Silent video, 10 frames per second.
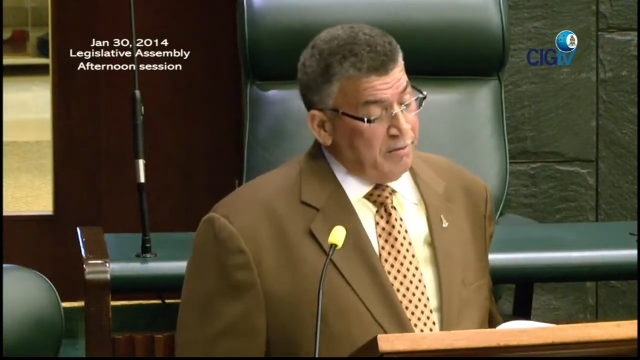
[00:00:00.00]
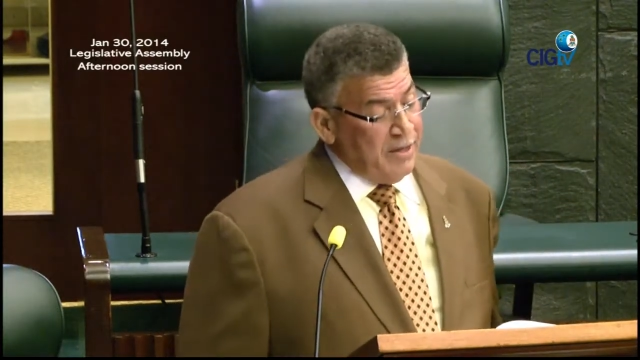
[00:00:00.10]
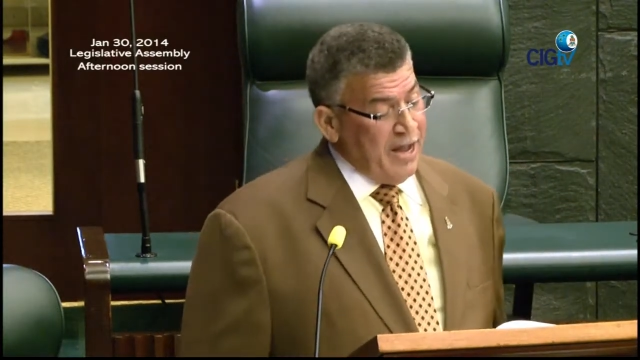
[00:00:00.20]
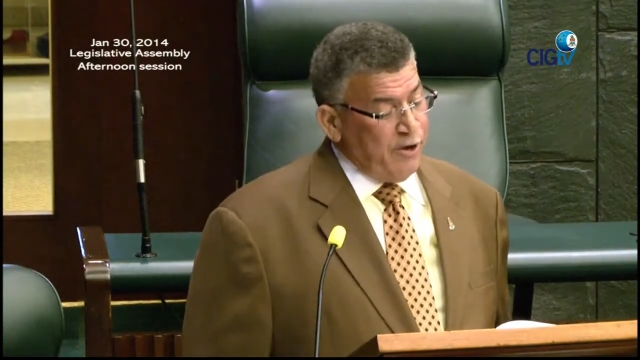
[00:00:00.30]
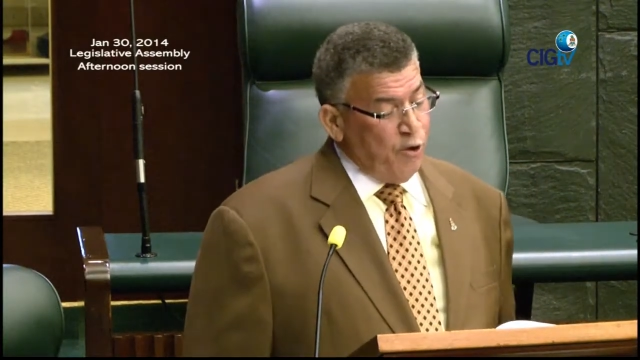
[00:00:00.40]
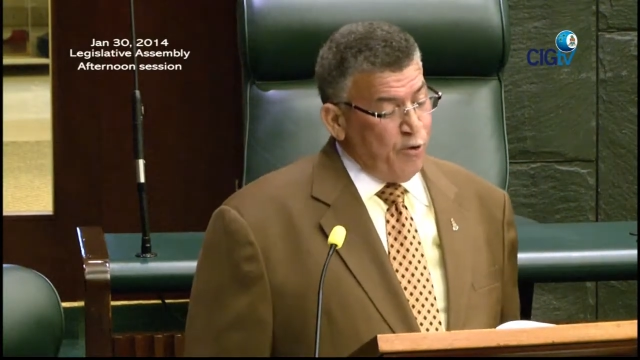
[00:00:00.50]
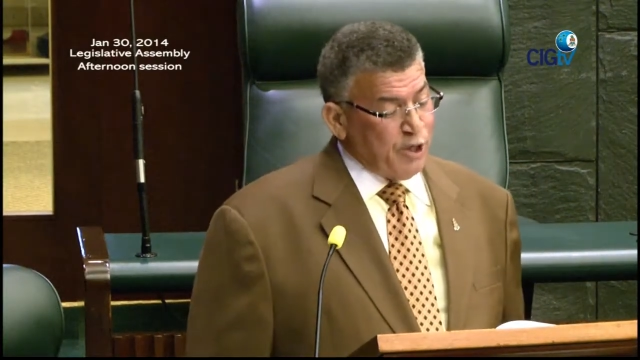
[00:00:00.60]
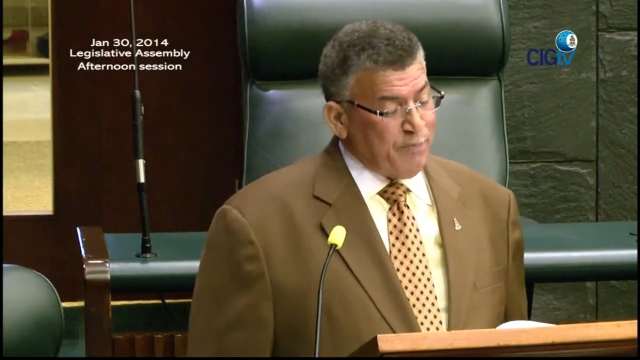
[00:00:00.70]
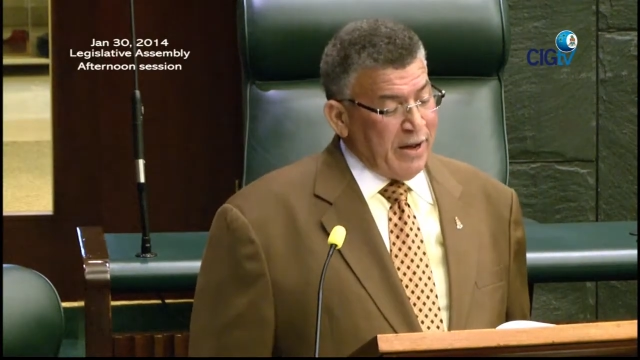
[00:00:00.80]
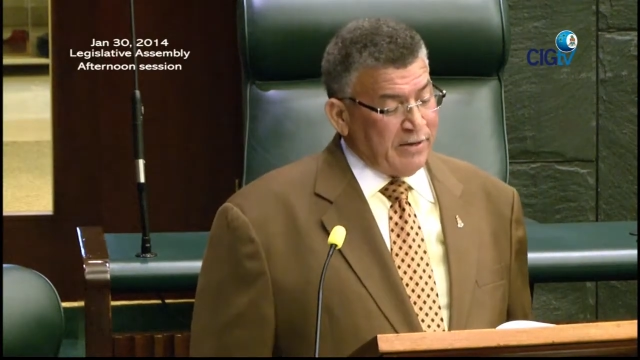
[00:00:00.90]
They are no
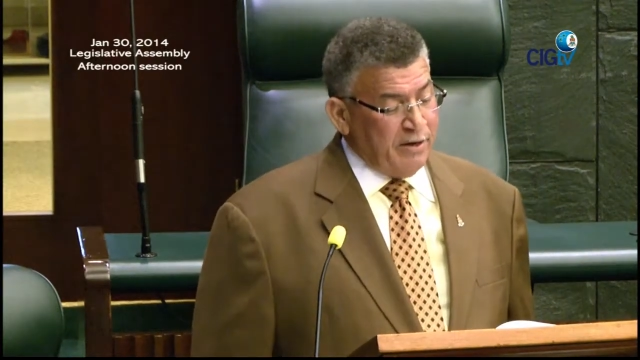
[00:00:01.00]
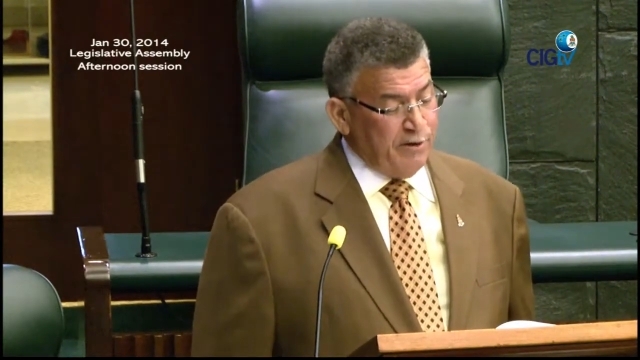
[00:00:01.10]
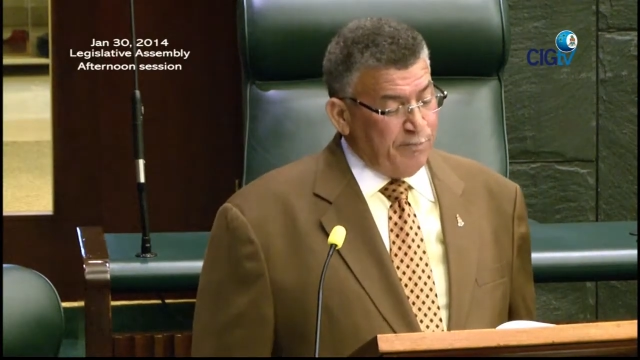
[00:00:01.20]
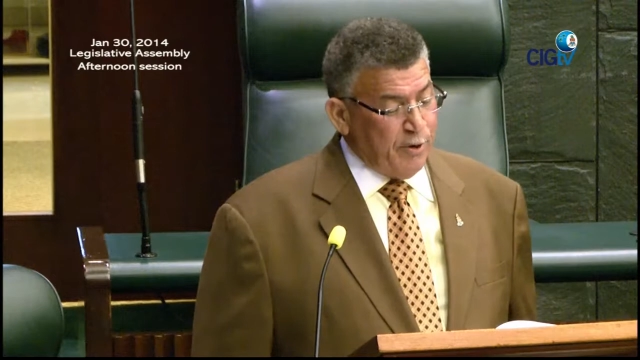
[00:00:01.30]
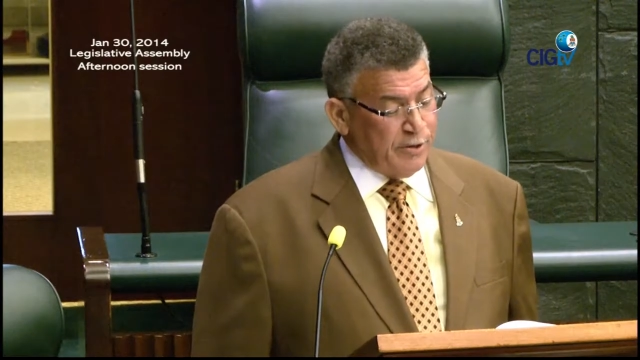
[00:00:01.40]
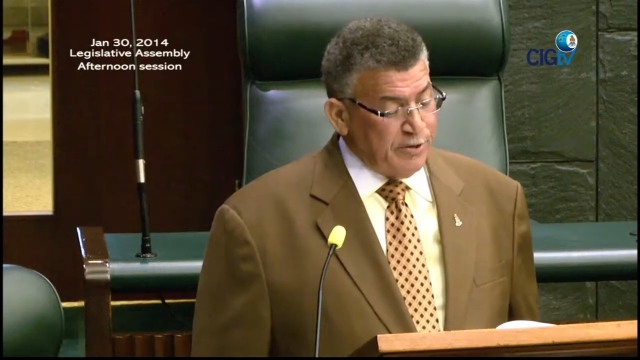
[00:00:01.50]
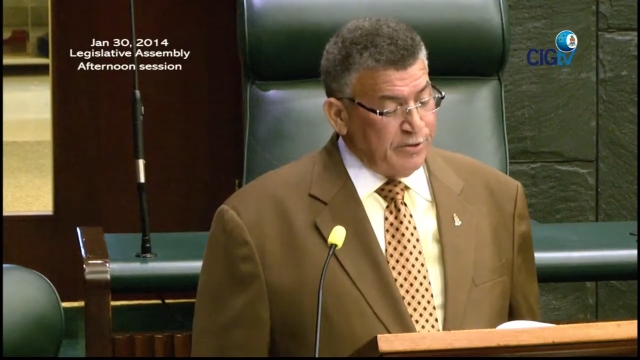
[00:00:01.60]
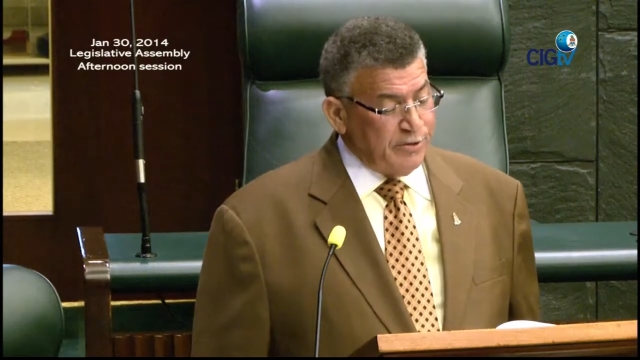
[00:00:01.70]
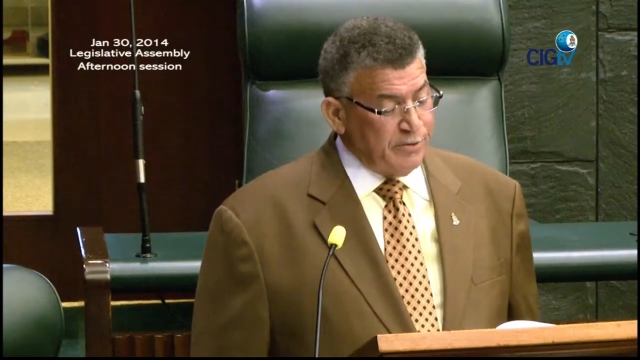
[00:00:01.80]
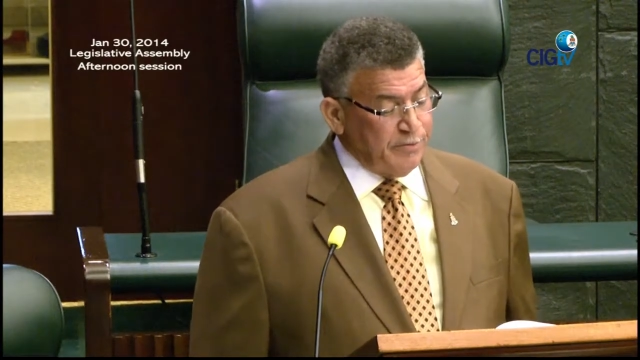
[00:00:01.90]
respecter of
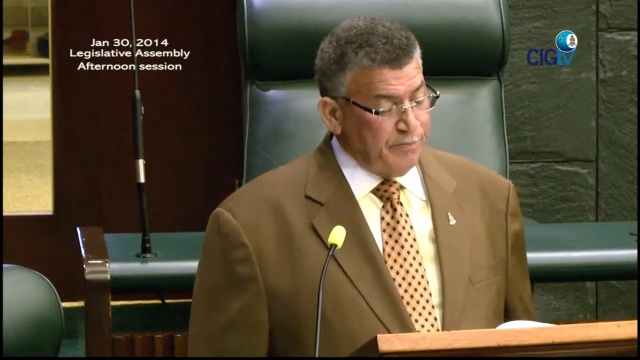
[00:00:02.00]
persons.